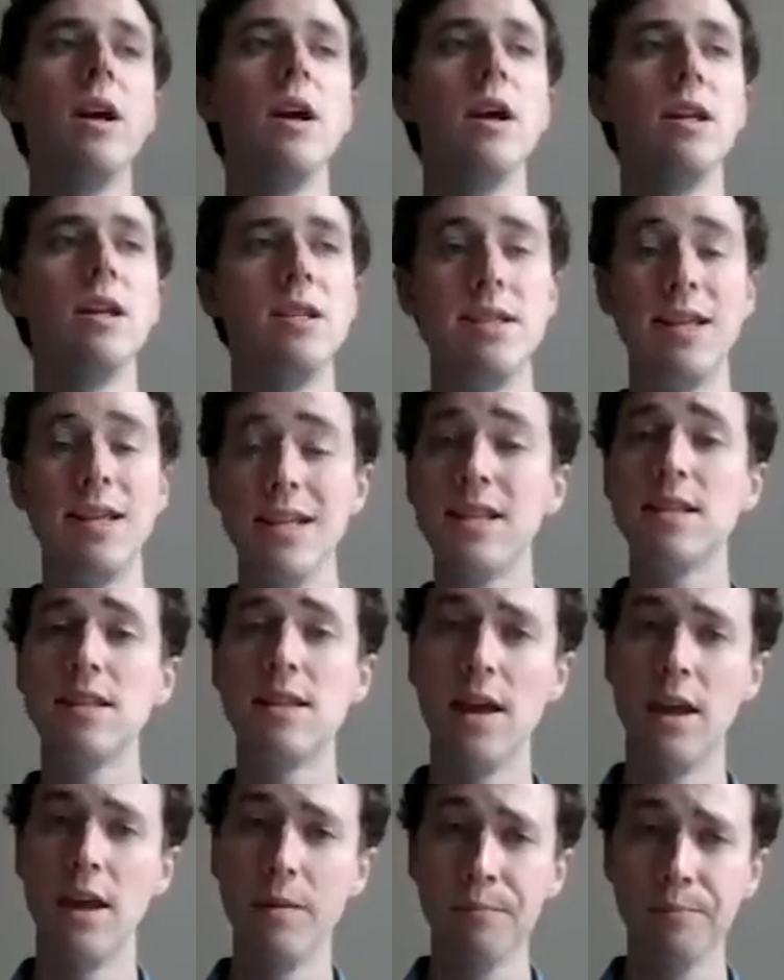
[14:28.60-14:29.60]
Since
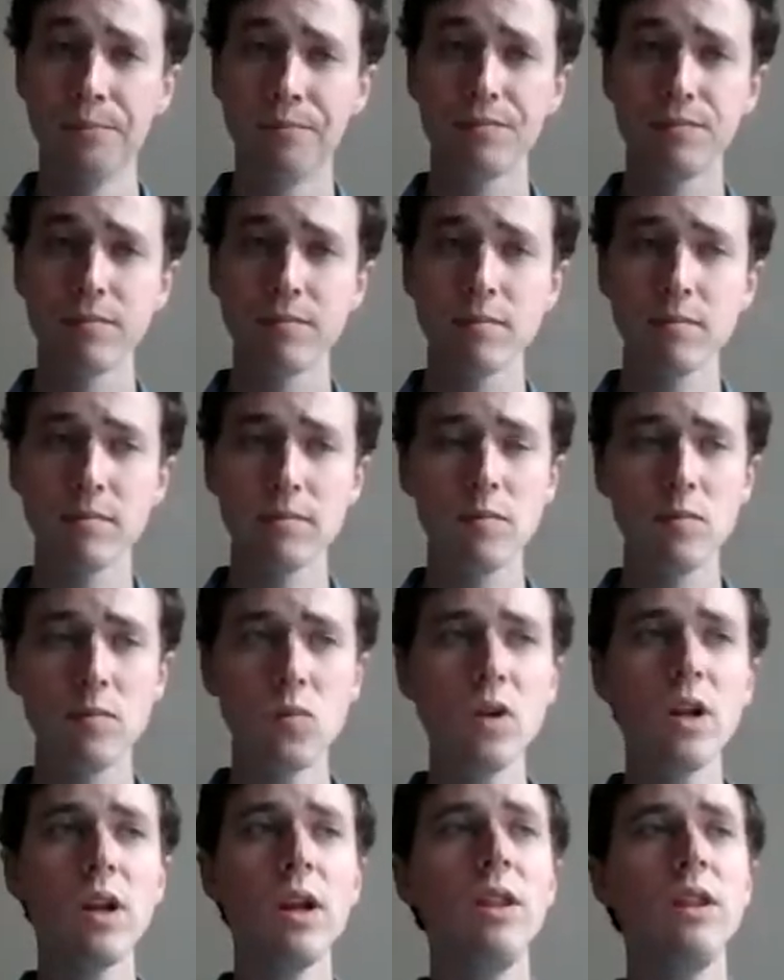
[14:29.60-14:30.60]
then,
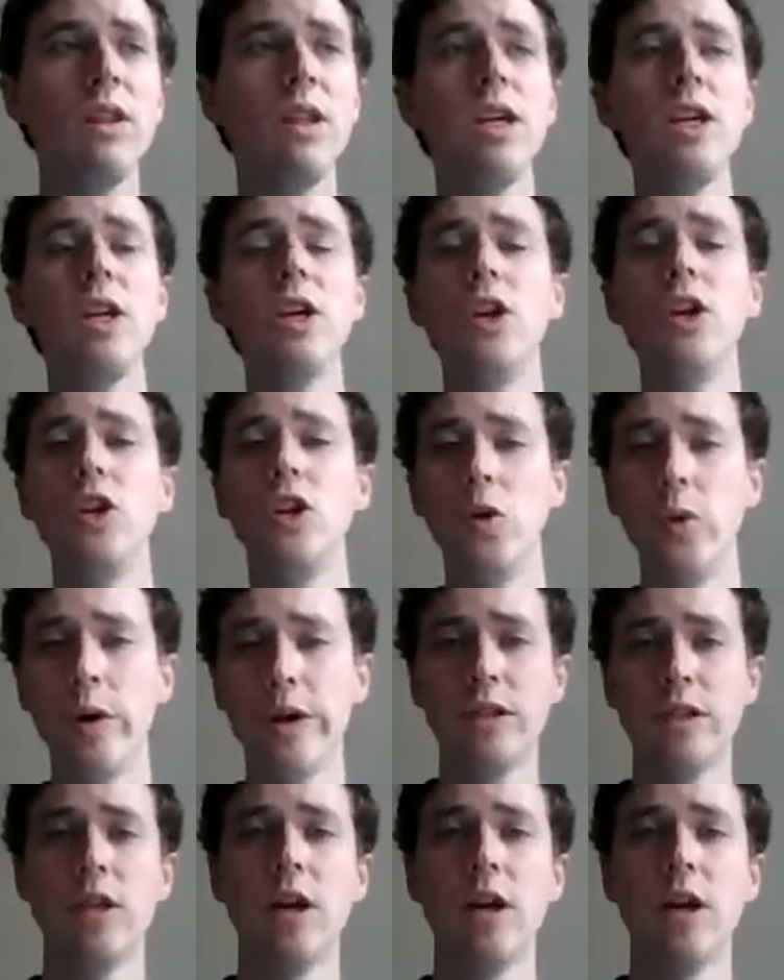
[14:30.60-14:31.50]
the U.S.